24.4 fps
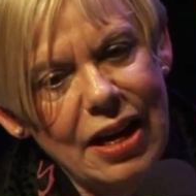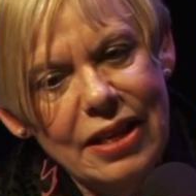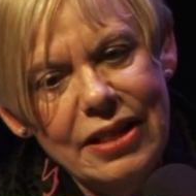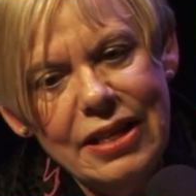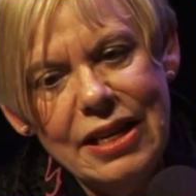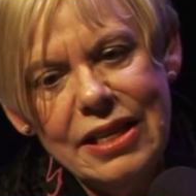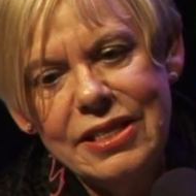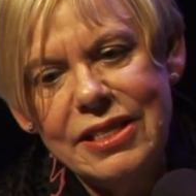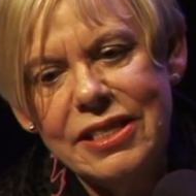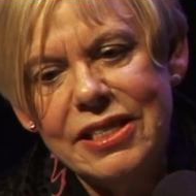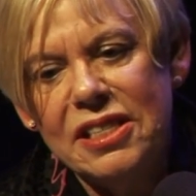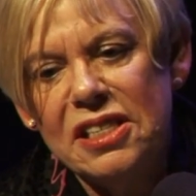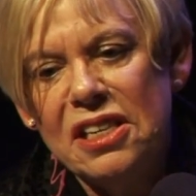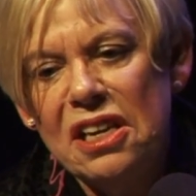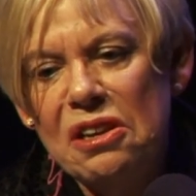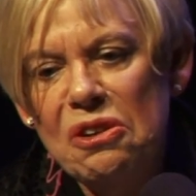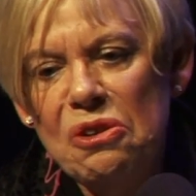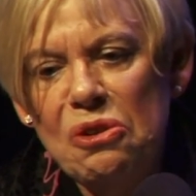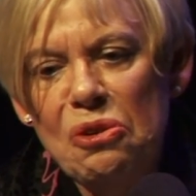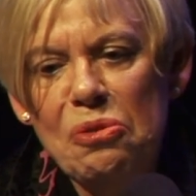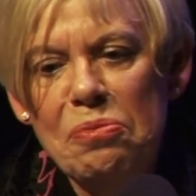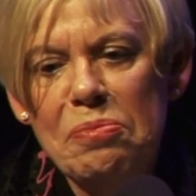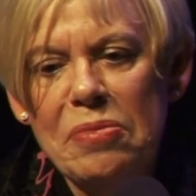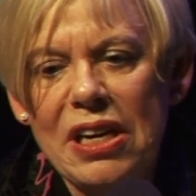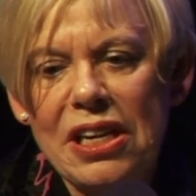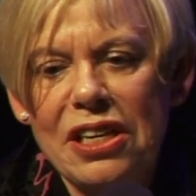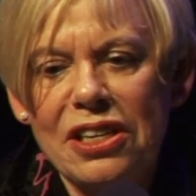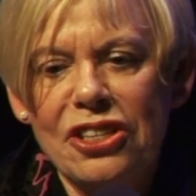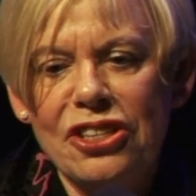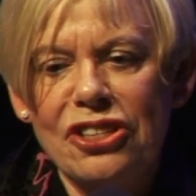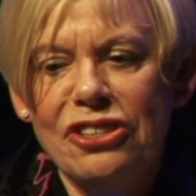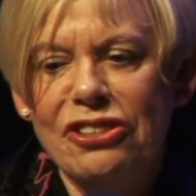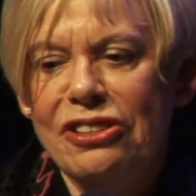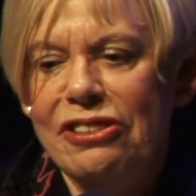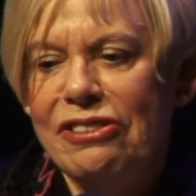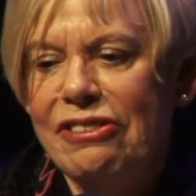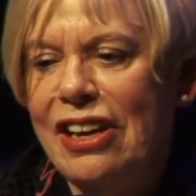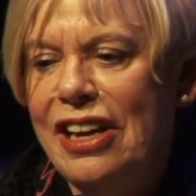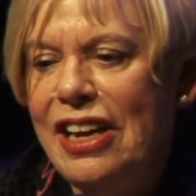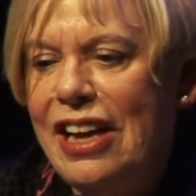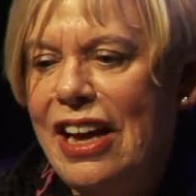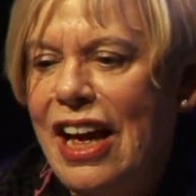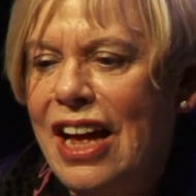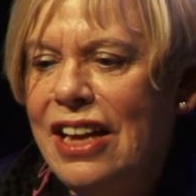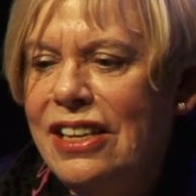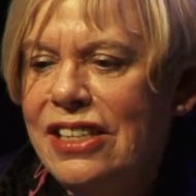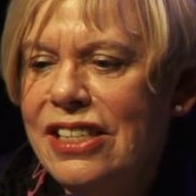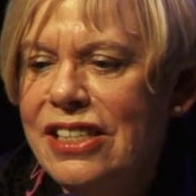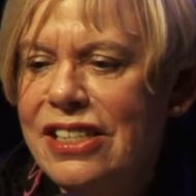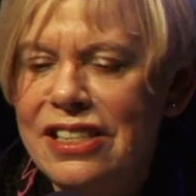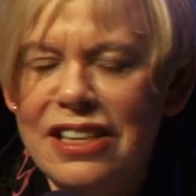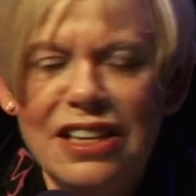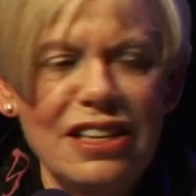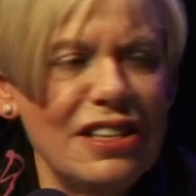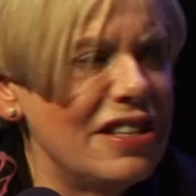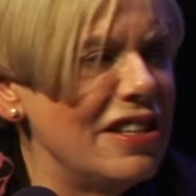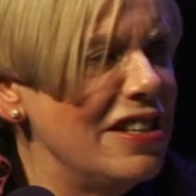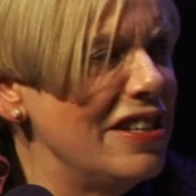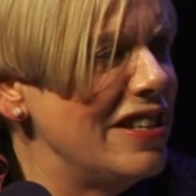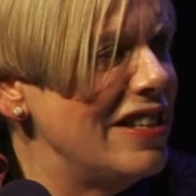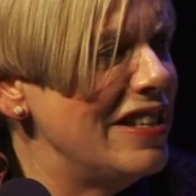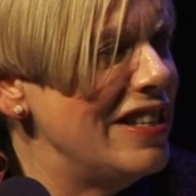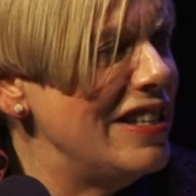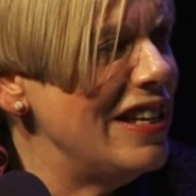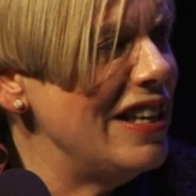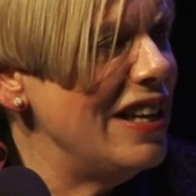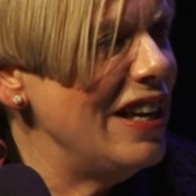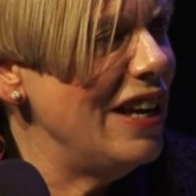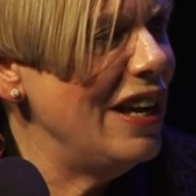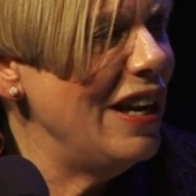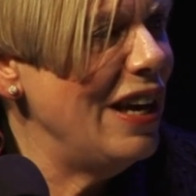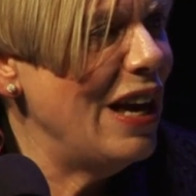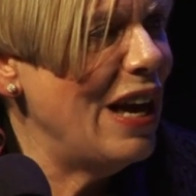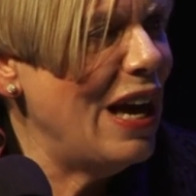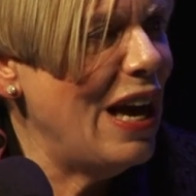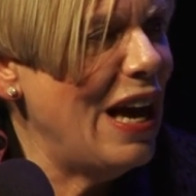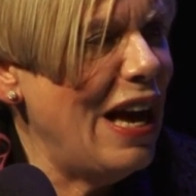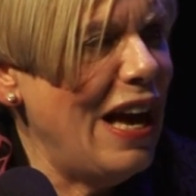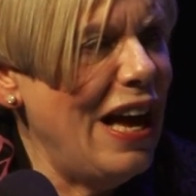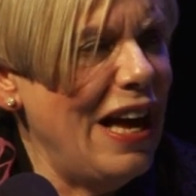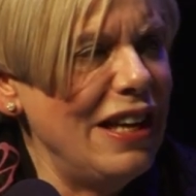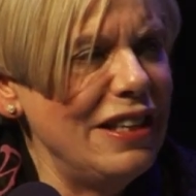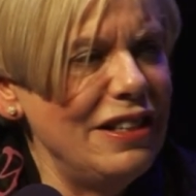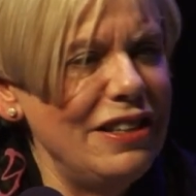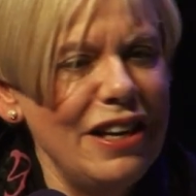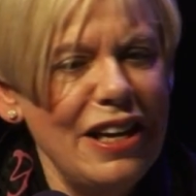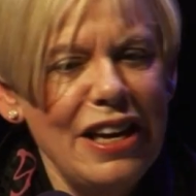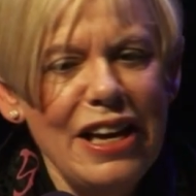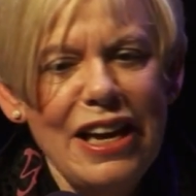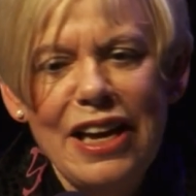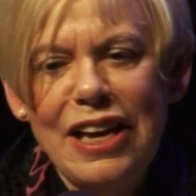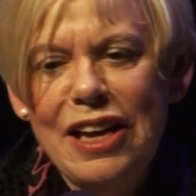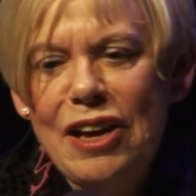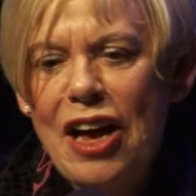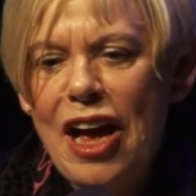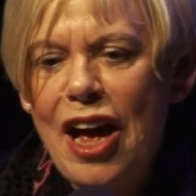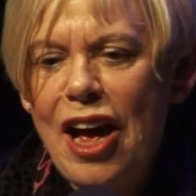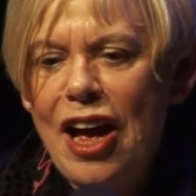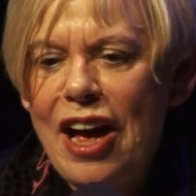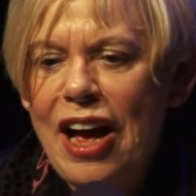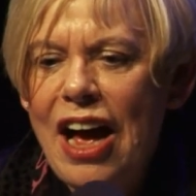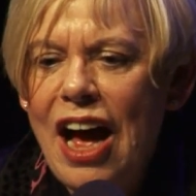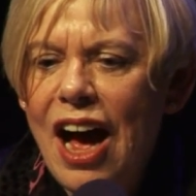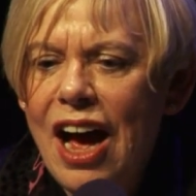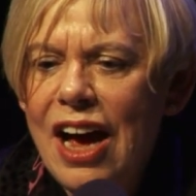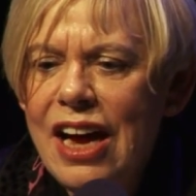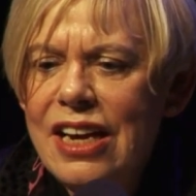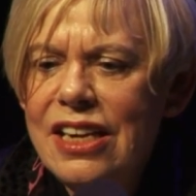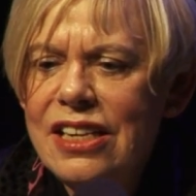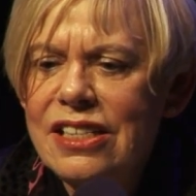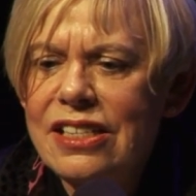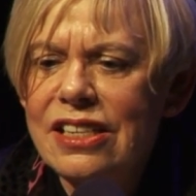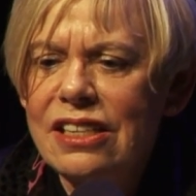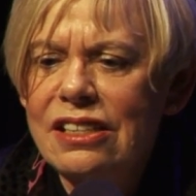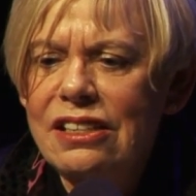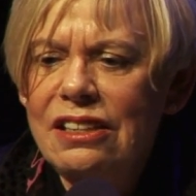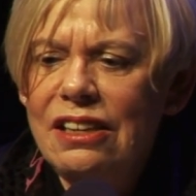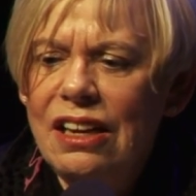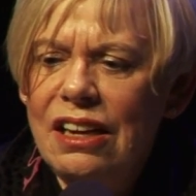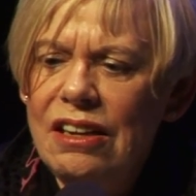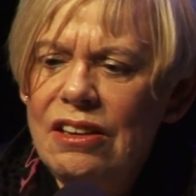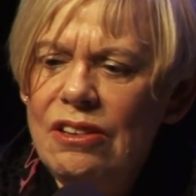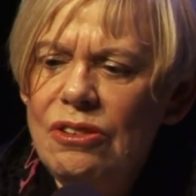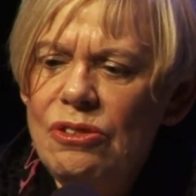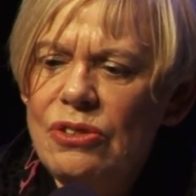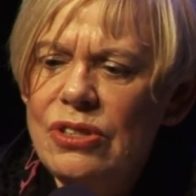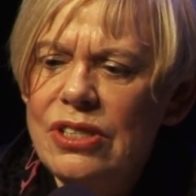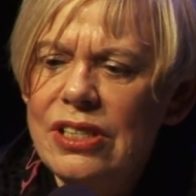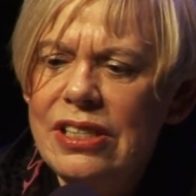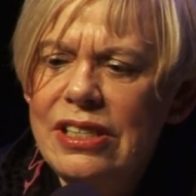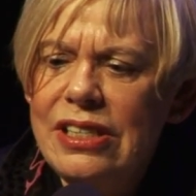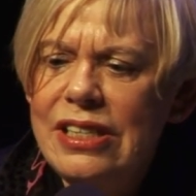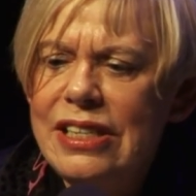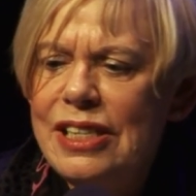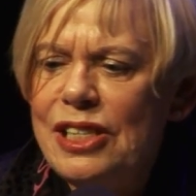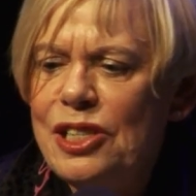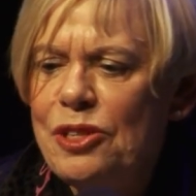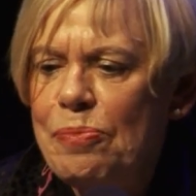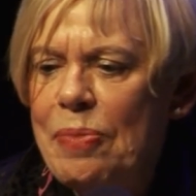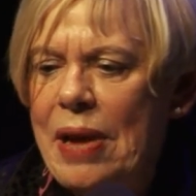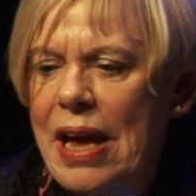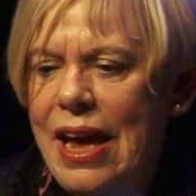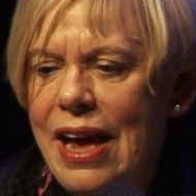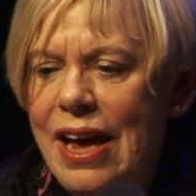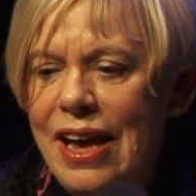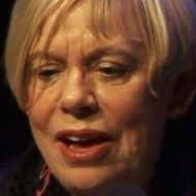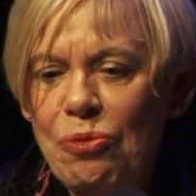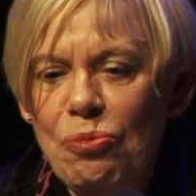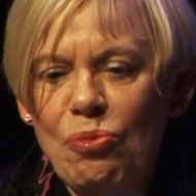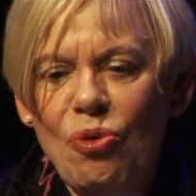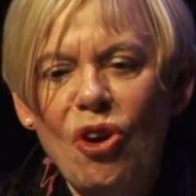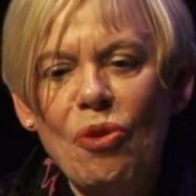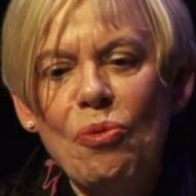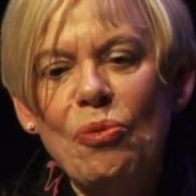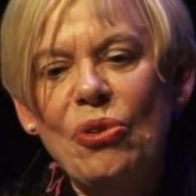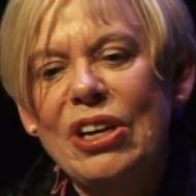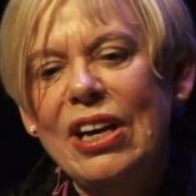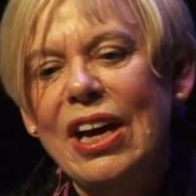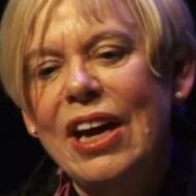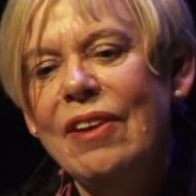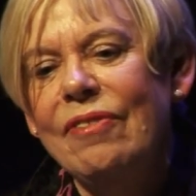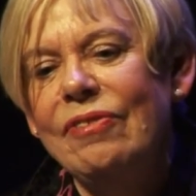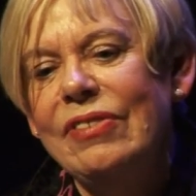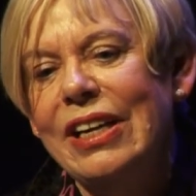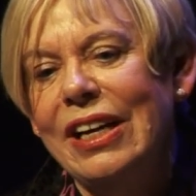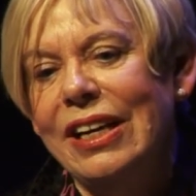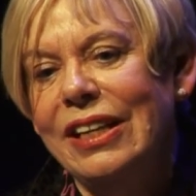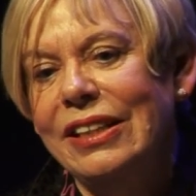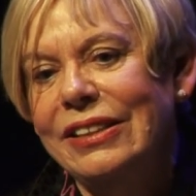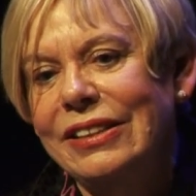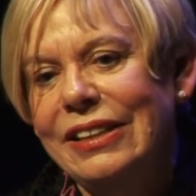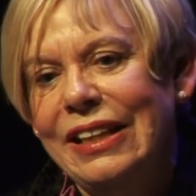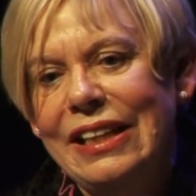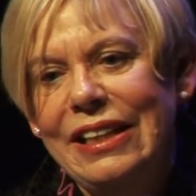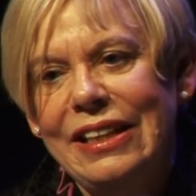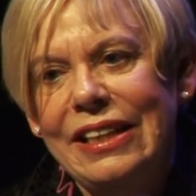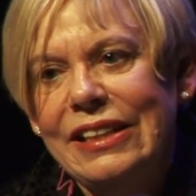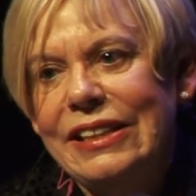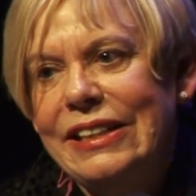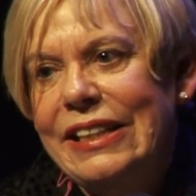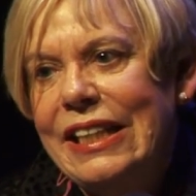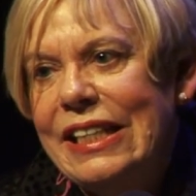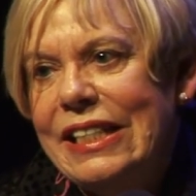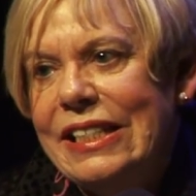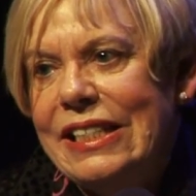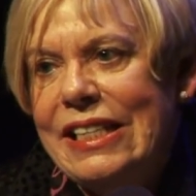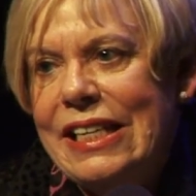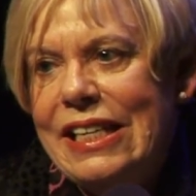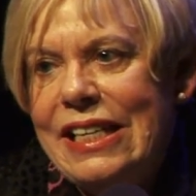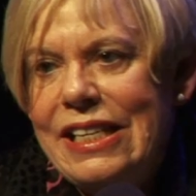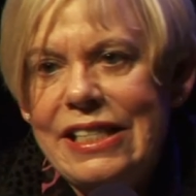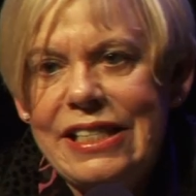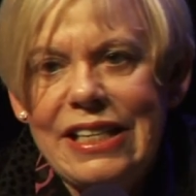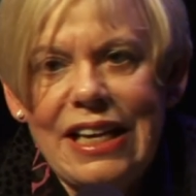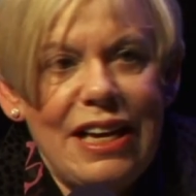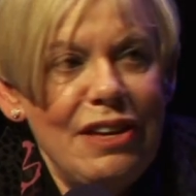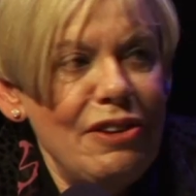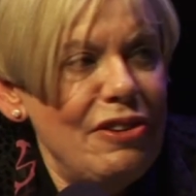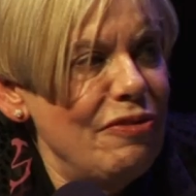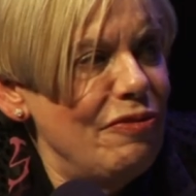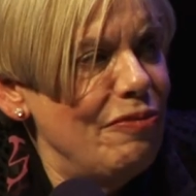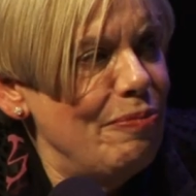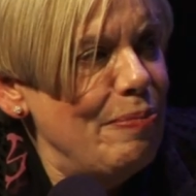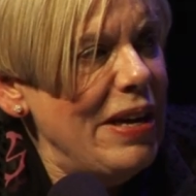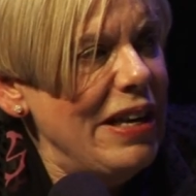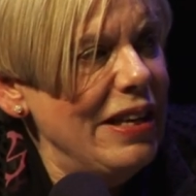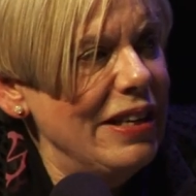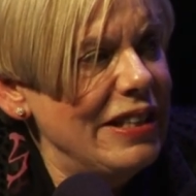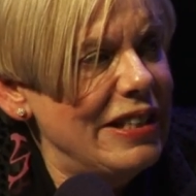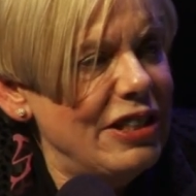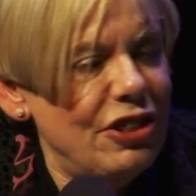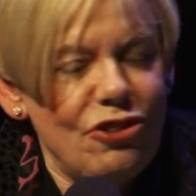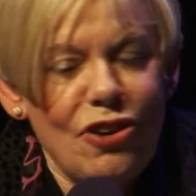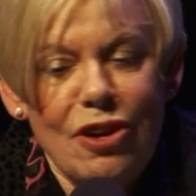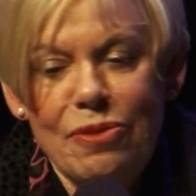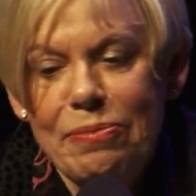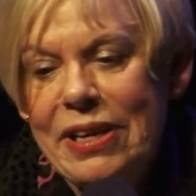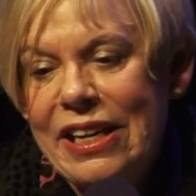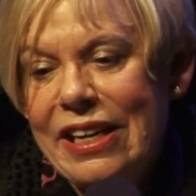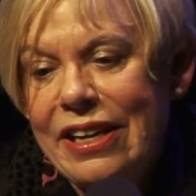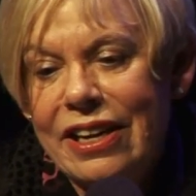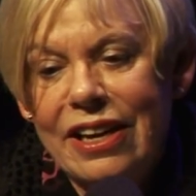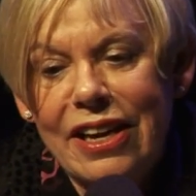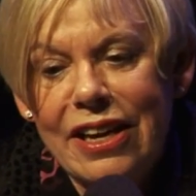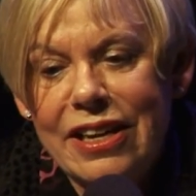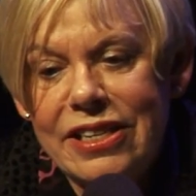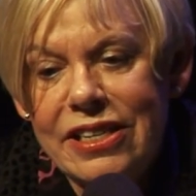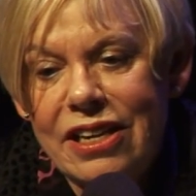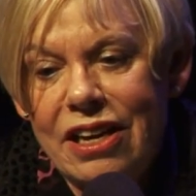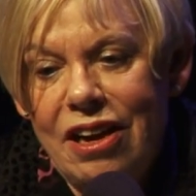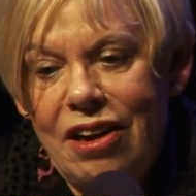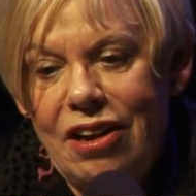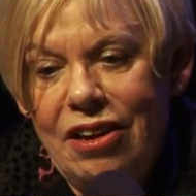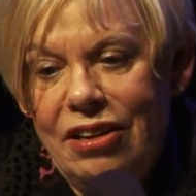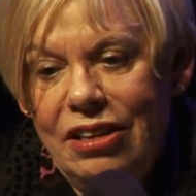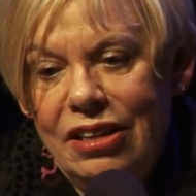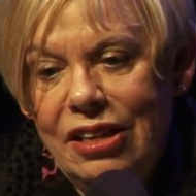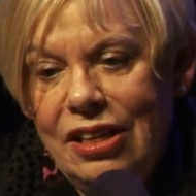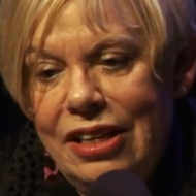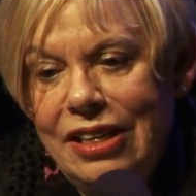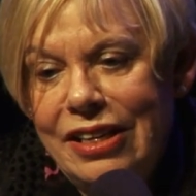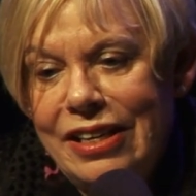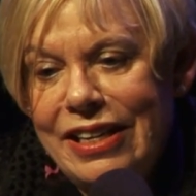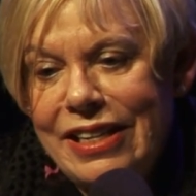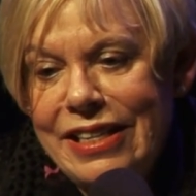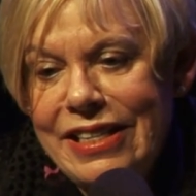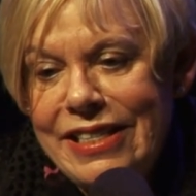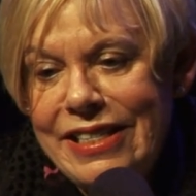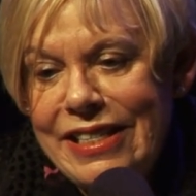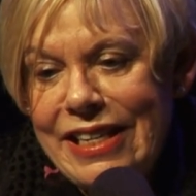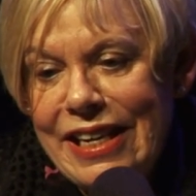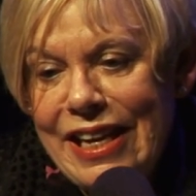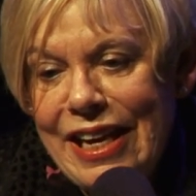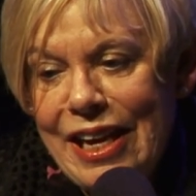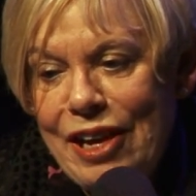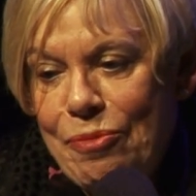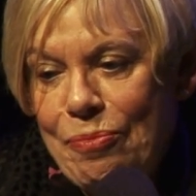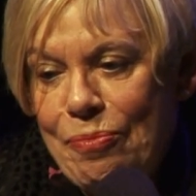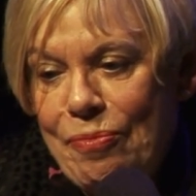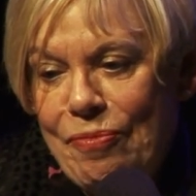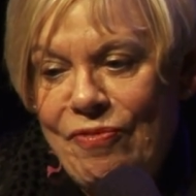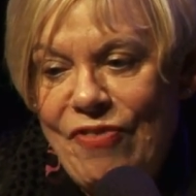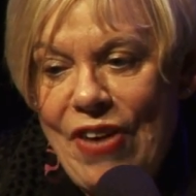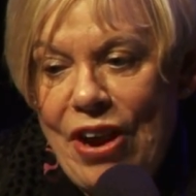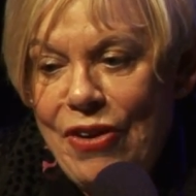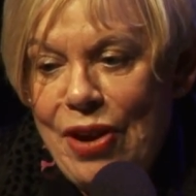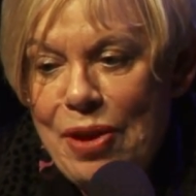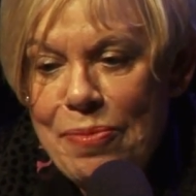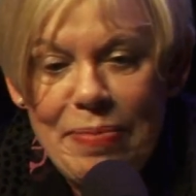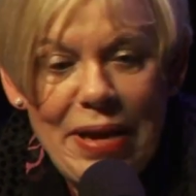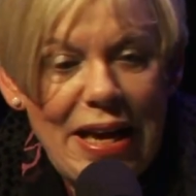There's so much uncertainty and highs and lows and despair. And what would I have done in the 60s? I'd have been strumming a guitar and singing very